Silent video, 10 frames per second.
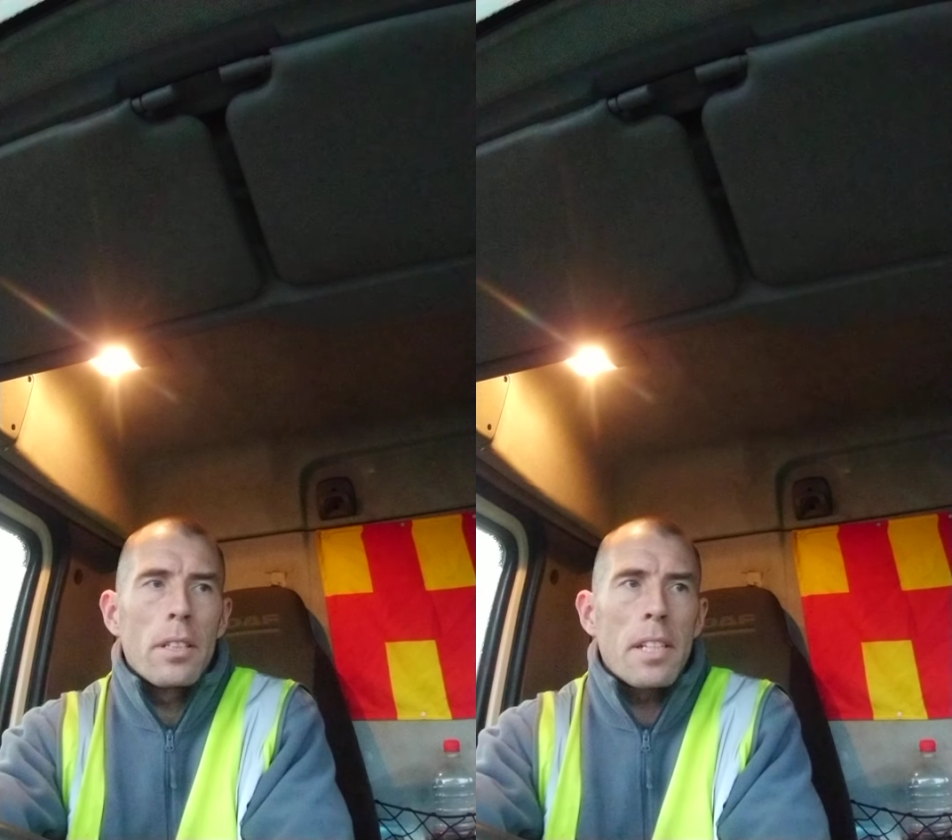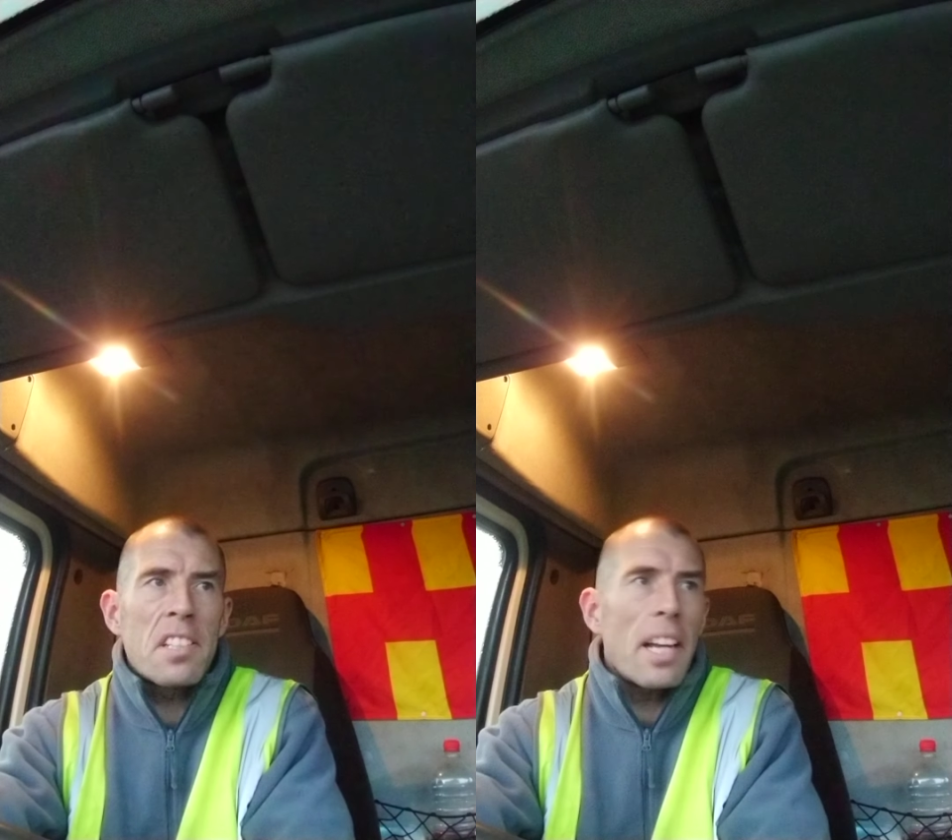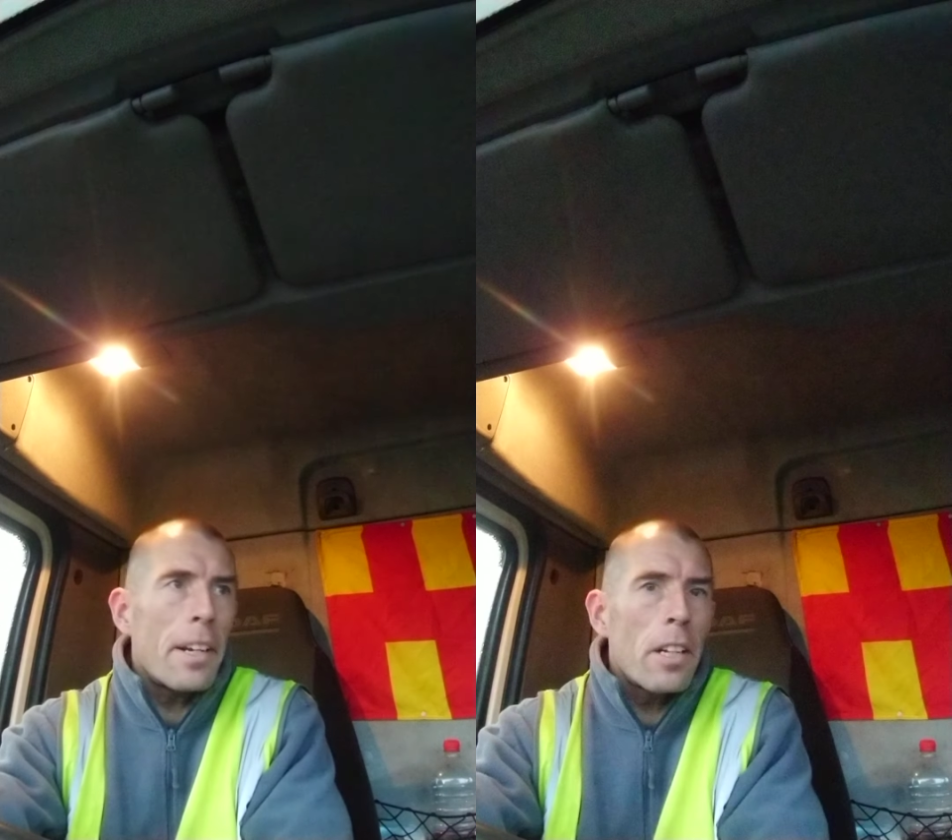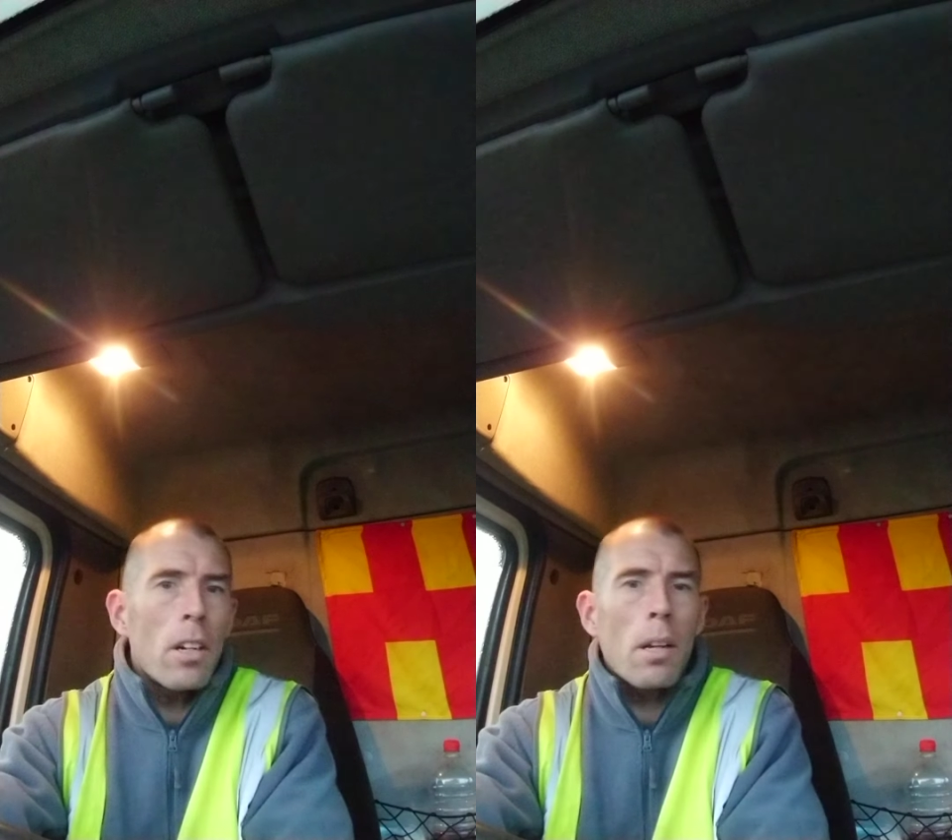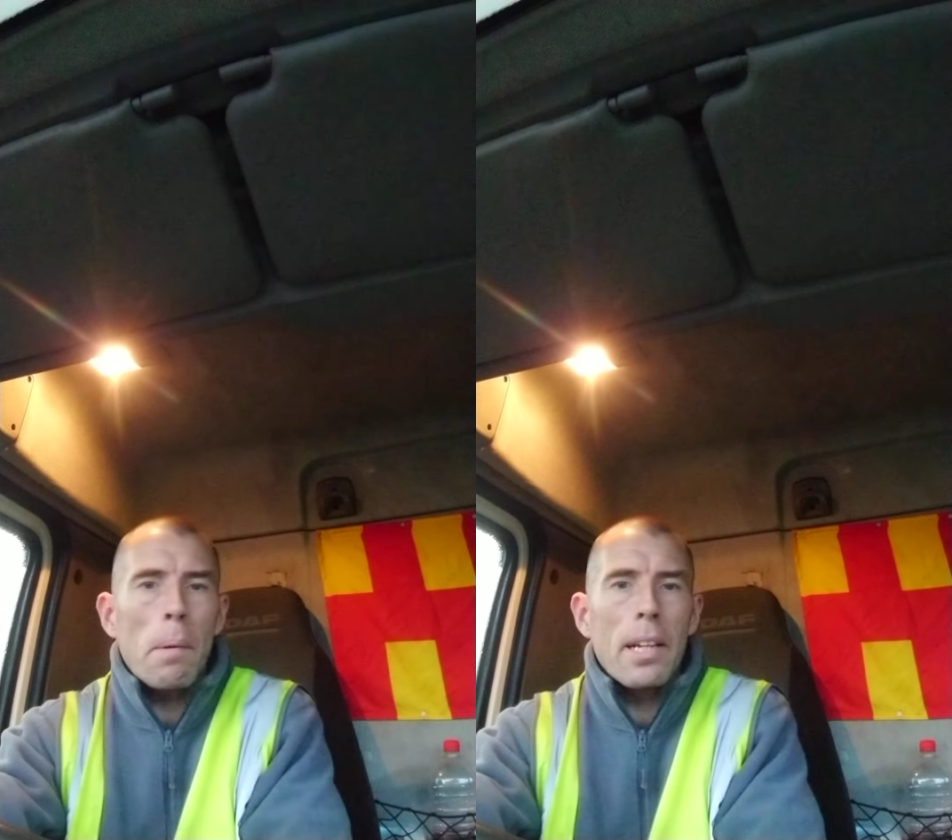descending
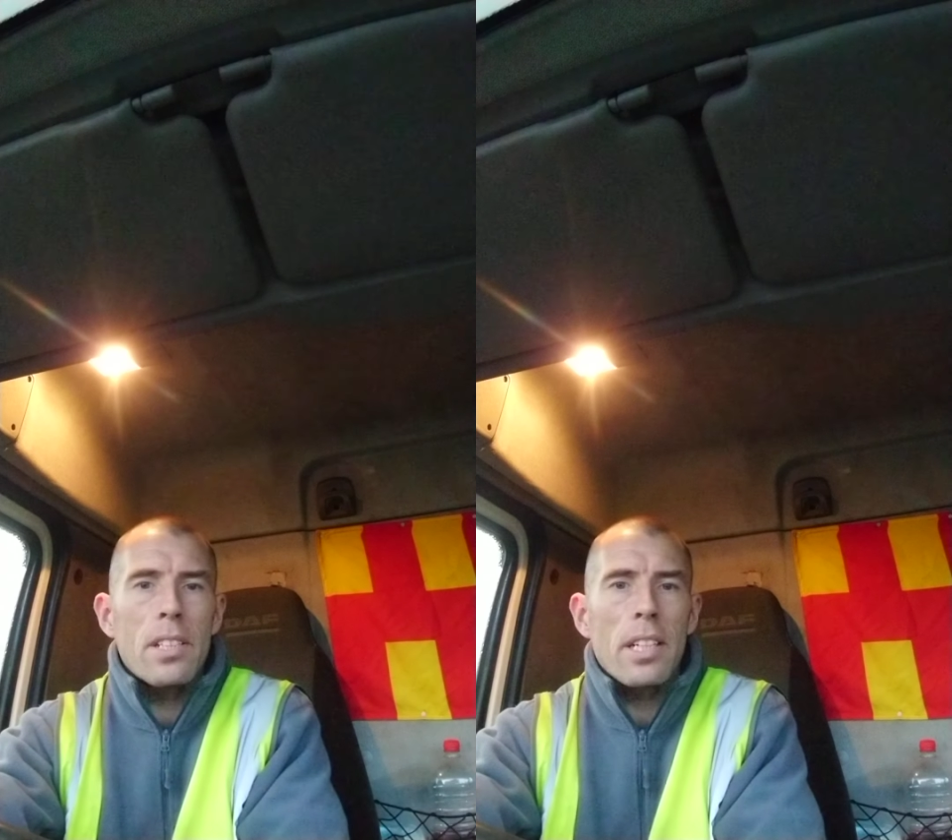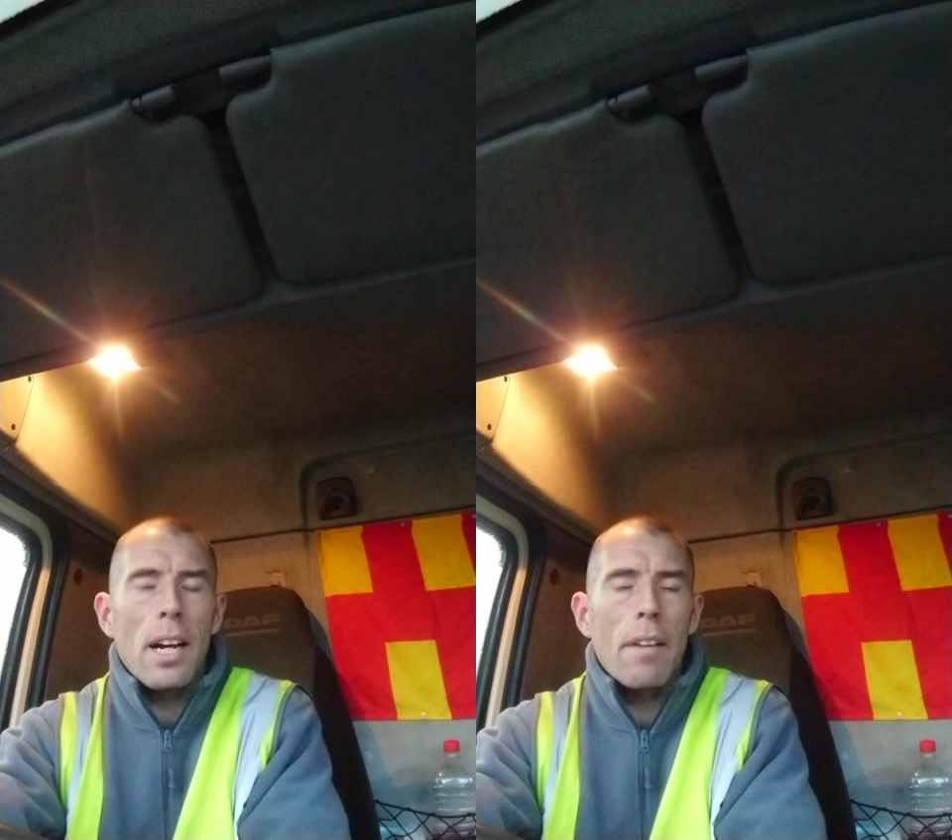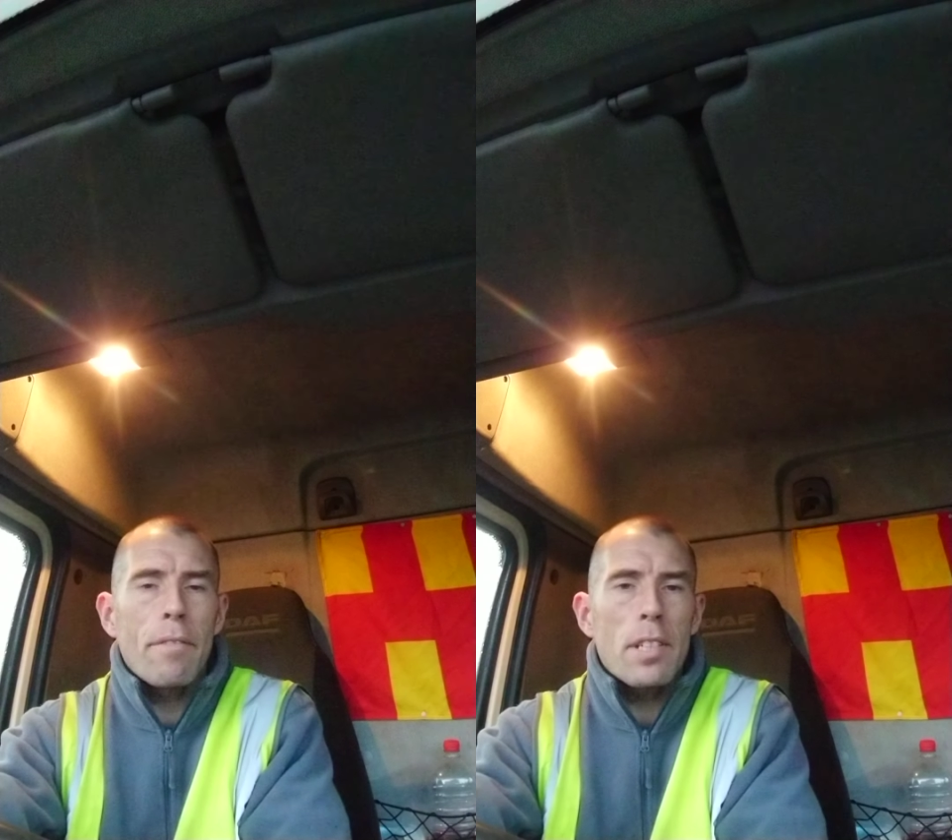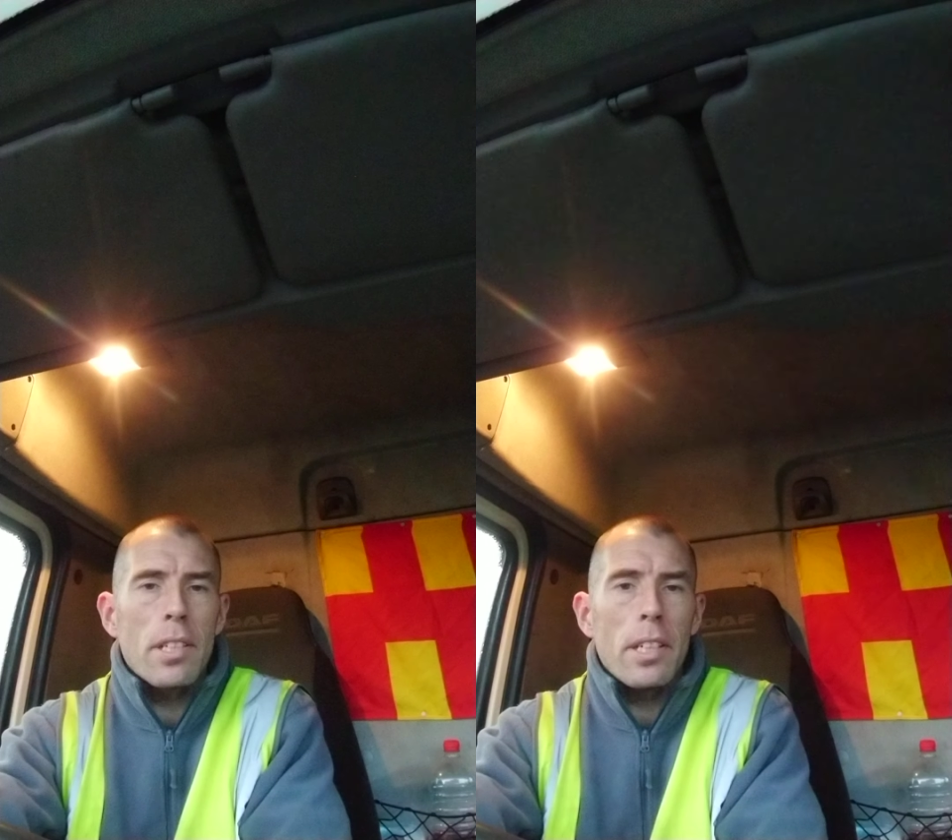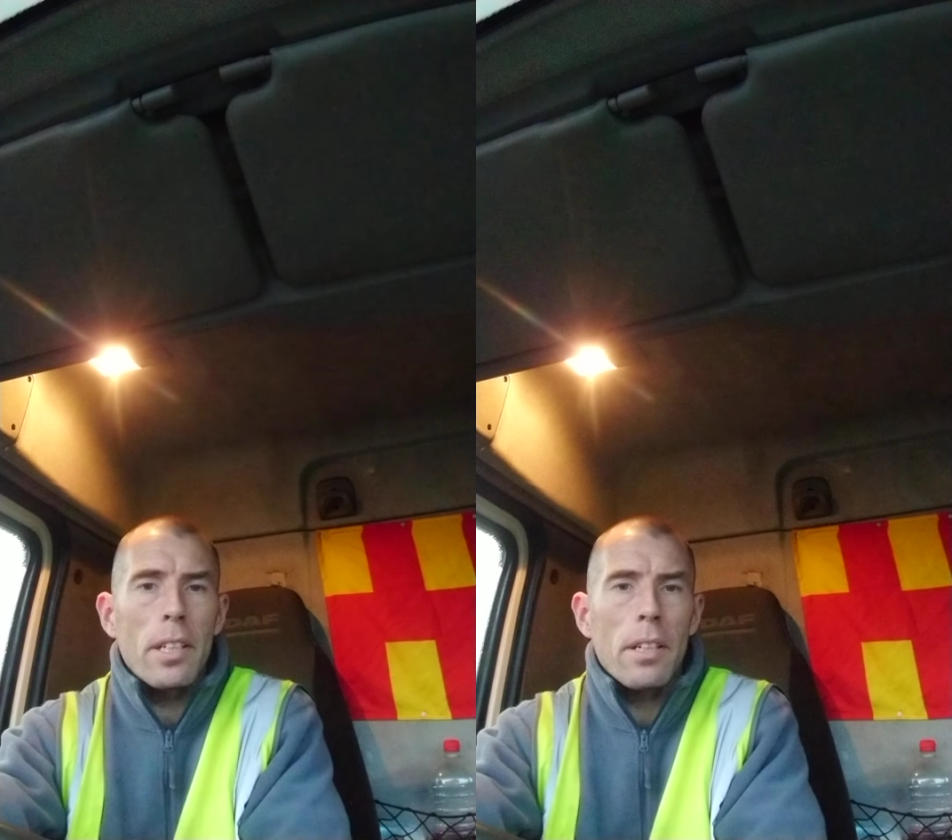on the place to go and visit it